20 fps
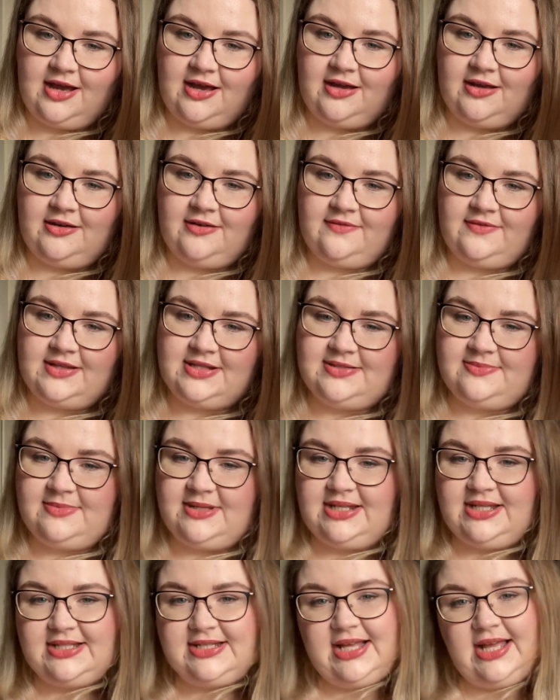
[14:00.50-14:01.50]
out of this
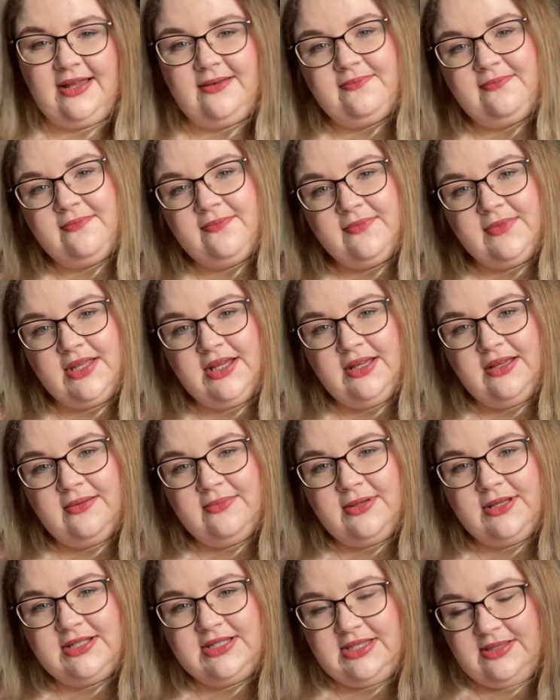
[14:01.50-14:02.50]
mini set
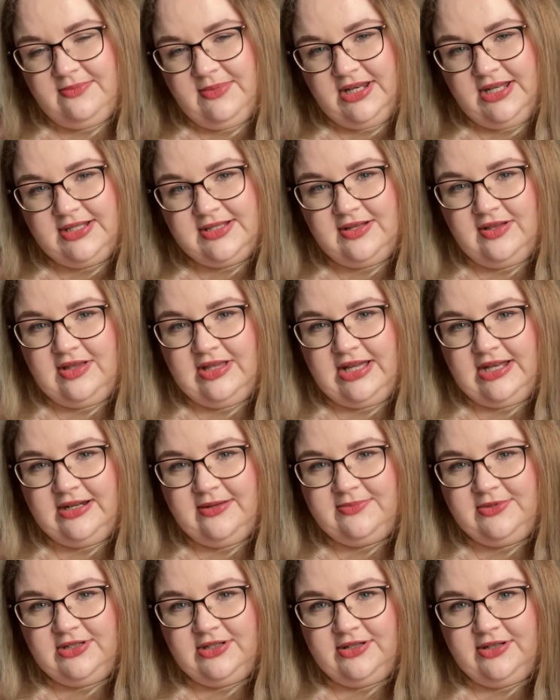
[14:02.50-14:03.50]
because the minis all add
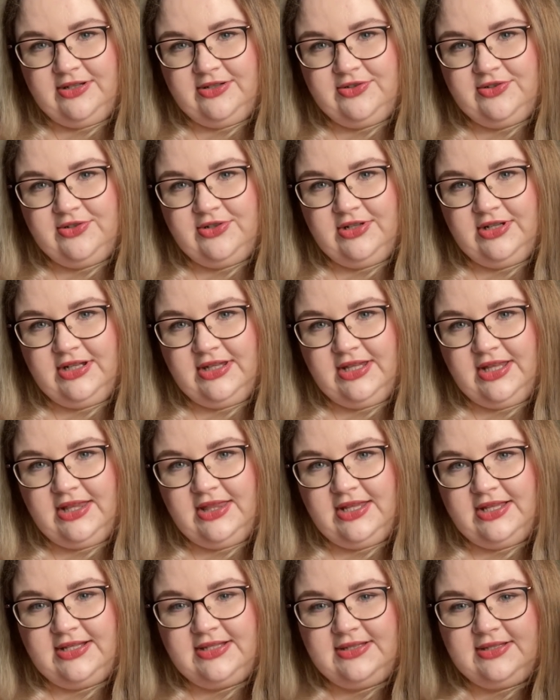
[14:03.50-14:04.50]
up to 100 and then
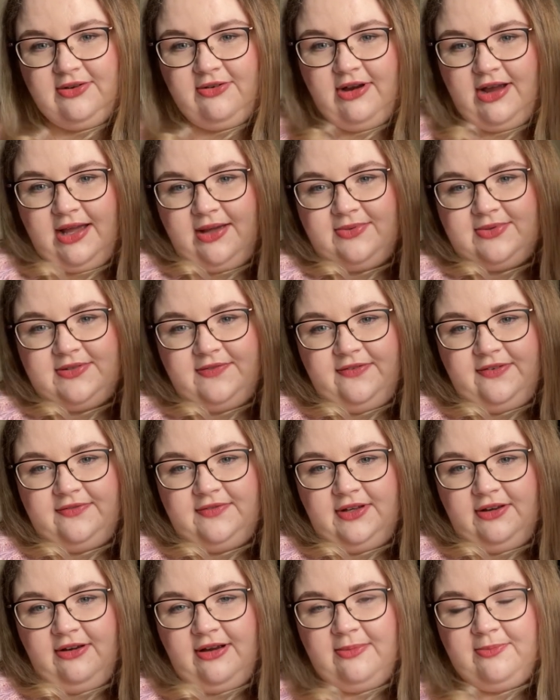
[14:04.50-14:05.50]
this grey was a
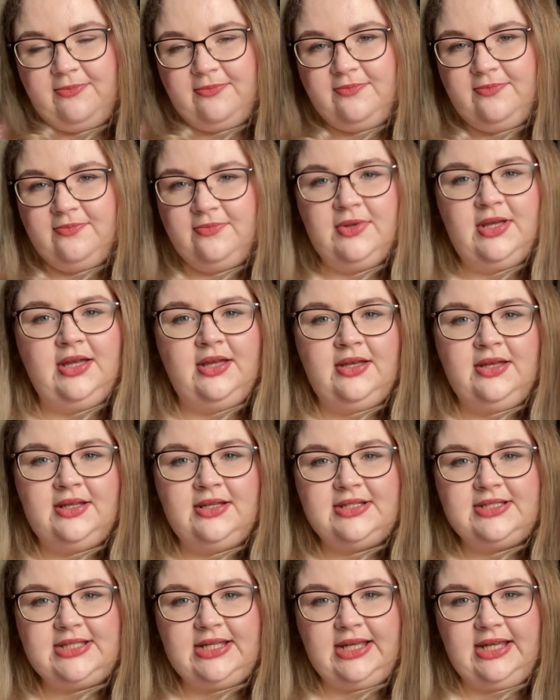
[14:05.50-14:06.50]
50 gram
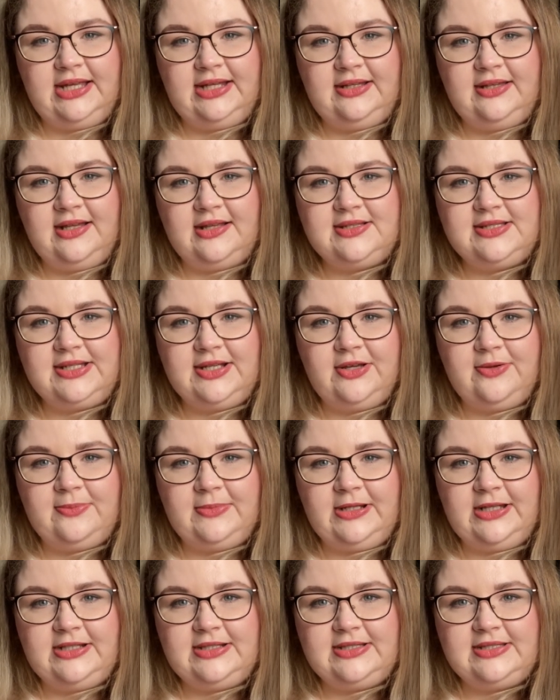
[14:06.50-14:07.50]
skein. That's a Coop
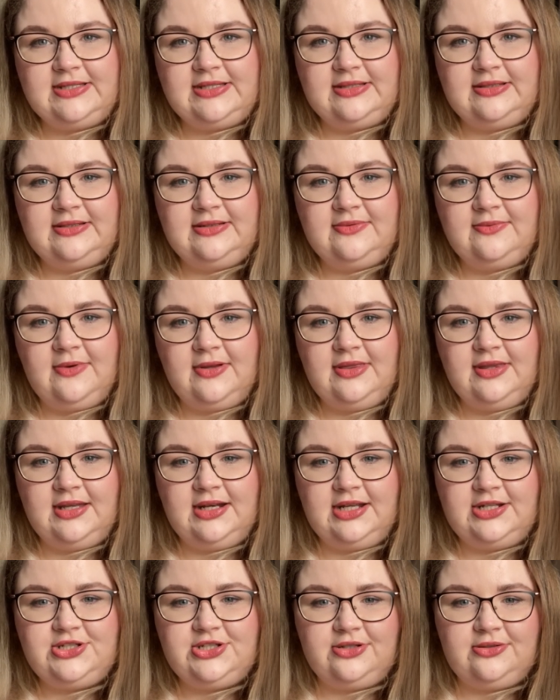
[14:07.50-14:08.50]
Knits one that
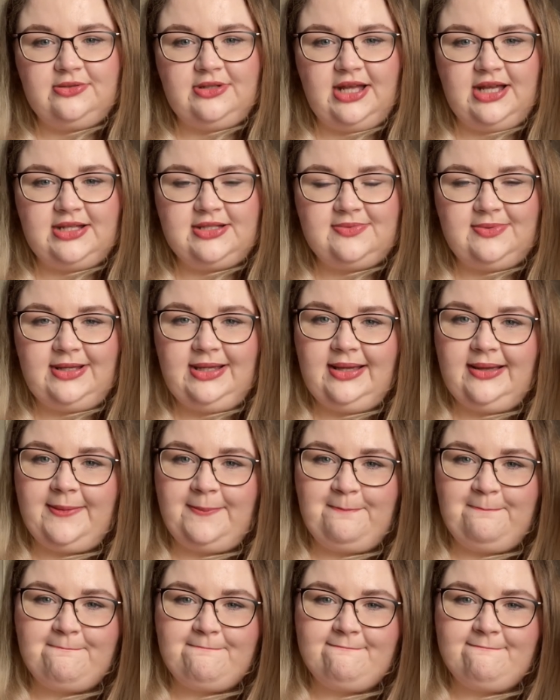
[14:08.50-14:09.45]
I showed last week.